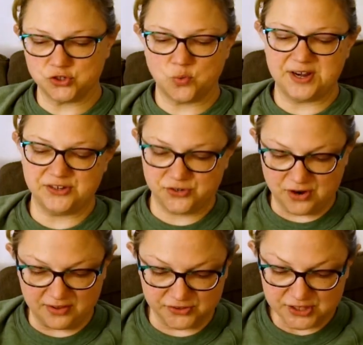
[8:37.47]

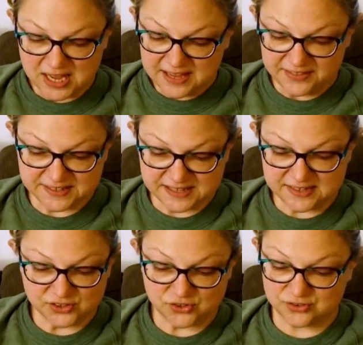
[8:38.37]
$22. These
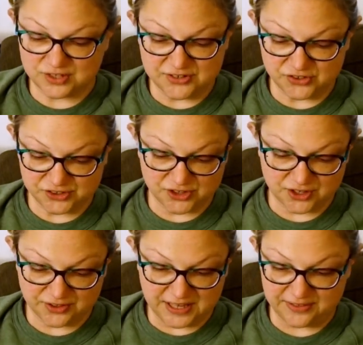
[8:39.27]
things they just
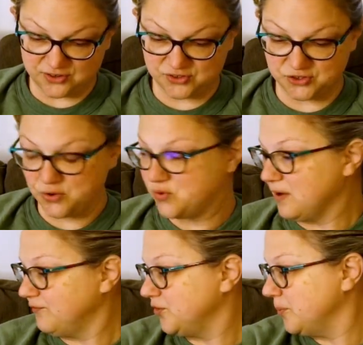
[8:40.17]
look like they're so
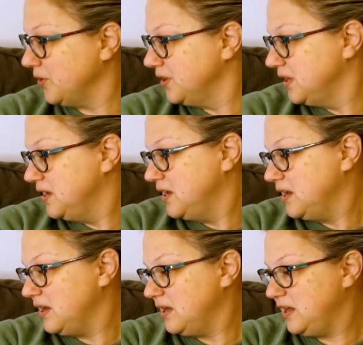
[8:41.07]
comfortable.
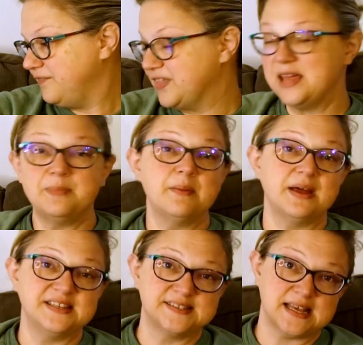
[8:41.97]
If they had been
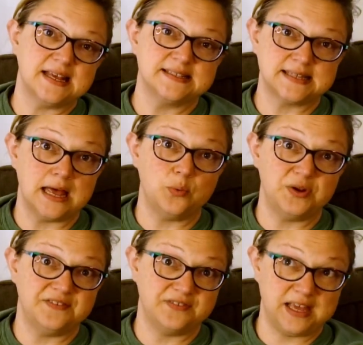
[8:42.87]
my size, I
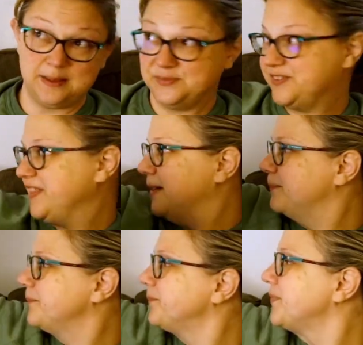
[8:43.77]
would have kept
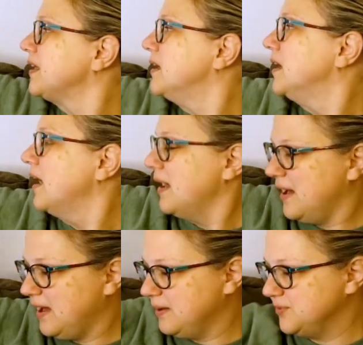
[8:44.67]
them.
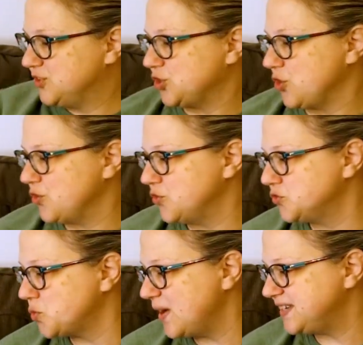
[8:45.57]
So
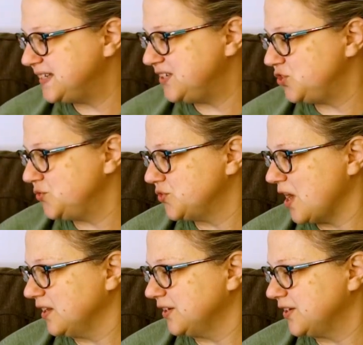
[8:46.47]

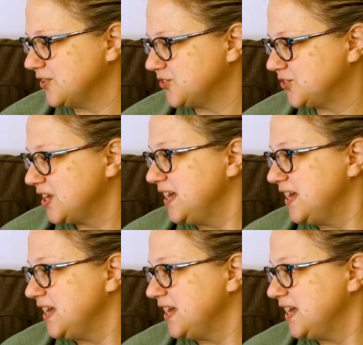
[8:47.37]
$22.